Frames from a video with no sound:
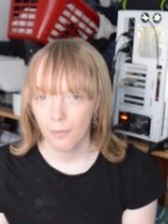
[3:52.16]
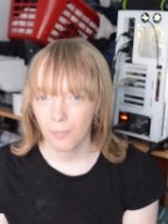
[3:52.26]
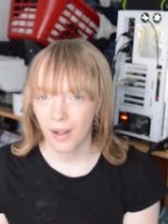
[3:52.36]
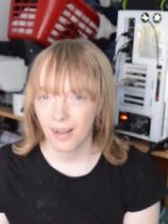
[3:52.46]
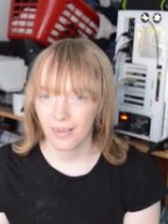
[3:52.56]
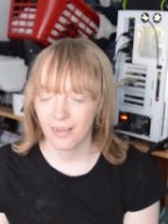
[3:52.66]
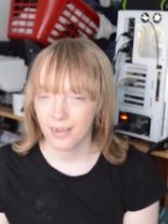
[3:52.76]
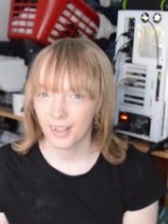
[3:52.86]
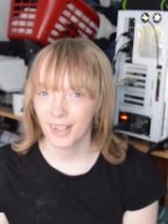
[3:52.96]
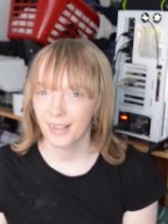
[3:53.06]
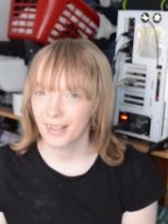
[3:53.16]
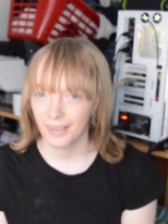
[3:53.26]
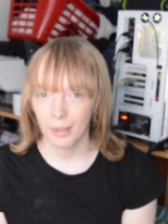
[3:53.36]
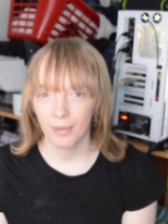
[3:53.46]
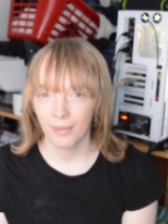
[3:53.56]
but since it's
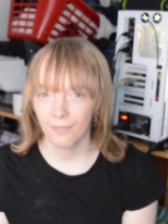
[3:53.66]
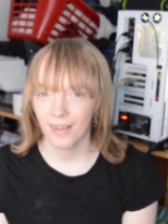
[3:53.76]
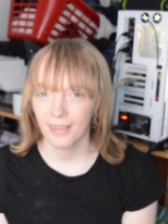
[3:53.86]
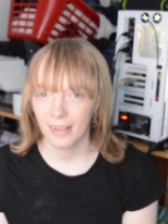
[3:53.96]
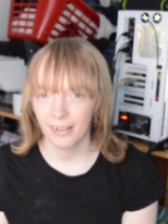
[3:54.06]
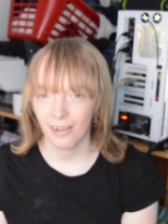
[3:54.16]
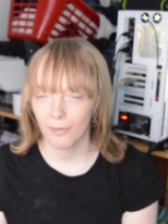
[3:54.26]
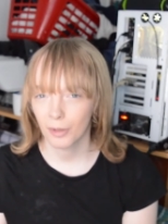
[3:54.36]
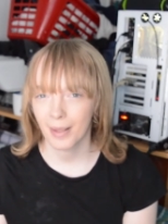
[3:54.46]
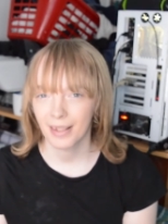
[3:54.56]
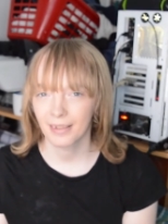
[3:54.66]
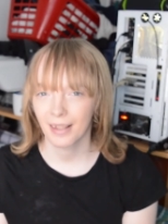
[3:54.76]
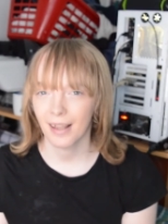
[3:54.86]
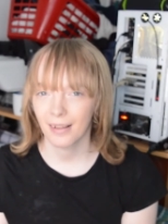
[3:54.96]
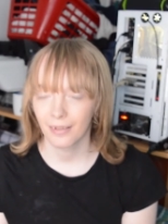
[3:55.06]
limited funding, I respected
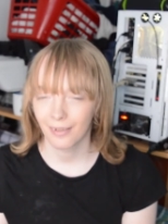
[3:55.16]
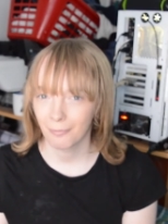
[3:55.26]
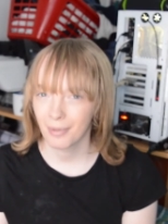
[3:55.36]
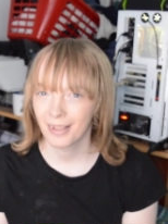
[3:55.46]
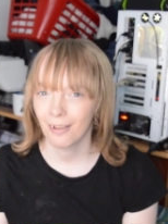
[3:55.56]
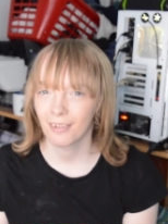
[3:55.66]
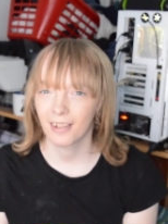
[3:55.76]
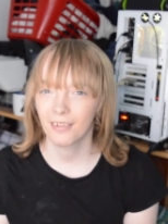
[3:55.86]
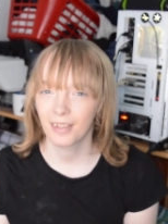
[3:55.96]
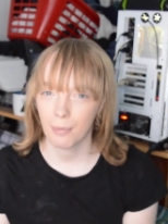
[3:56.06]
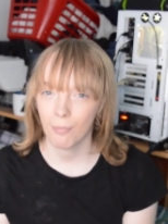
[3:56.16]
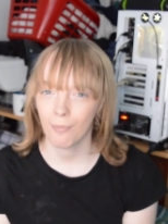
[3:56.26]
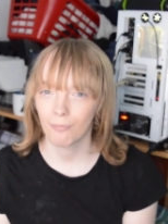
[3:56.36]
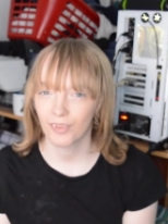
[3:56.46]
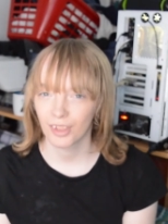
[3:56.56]
that. I've been told it could take
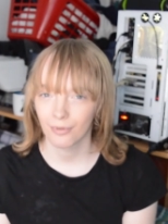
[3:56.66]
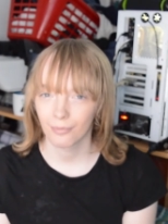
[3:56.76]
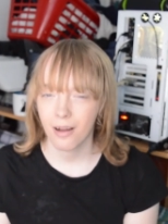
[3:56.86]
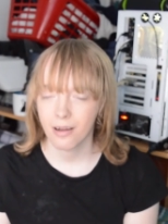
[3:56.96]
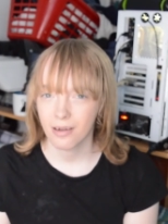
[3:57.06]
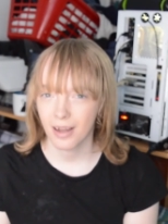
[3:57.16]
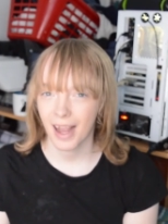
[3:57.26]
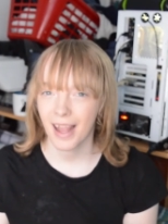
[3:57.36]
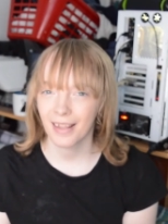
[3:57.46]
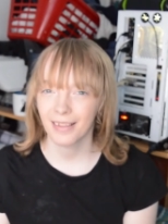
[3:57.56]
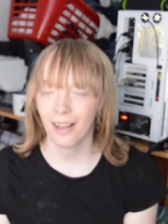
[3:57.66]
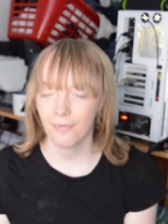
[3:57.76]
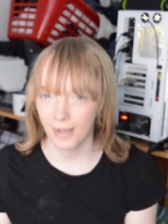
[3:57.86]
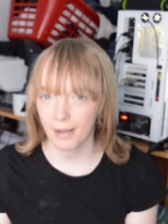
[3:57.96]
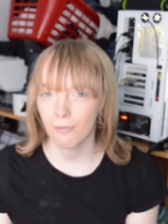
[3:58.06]
months, and
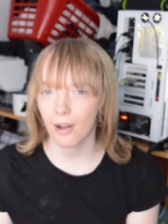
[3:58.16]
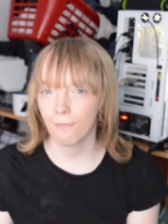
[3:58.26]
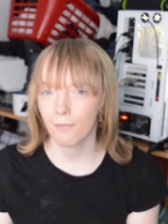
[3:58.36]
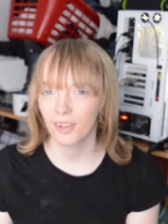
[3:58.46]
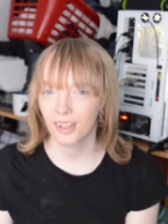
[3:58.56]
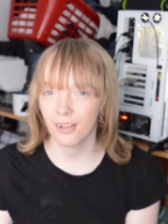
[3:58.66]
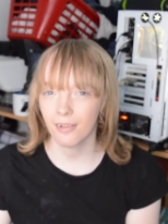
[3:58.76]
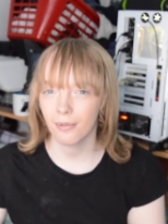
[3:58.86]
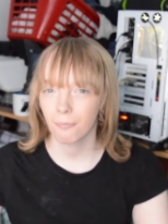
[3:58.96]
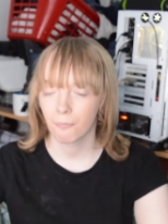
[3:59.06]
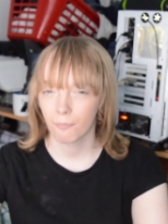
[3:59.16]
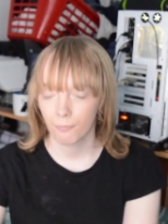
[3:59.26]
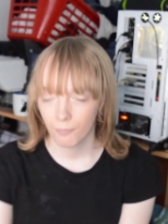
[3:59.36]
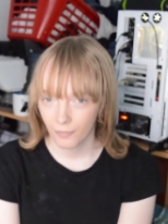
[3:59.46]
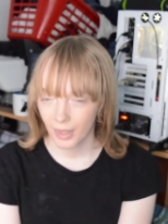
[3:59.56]
hopefully it will go through soon.
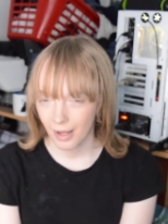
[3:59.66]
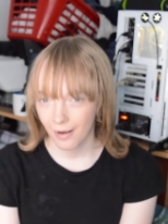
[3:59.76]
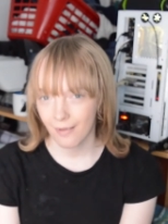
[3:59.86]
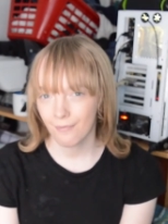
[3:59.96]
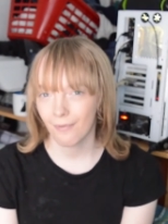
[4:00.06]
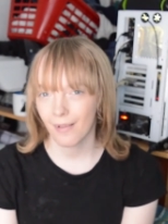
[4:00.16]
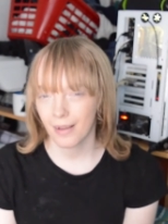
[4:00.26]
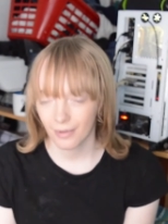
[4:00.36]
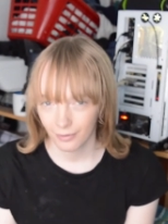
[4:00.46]
Hopefully.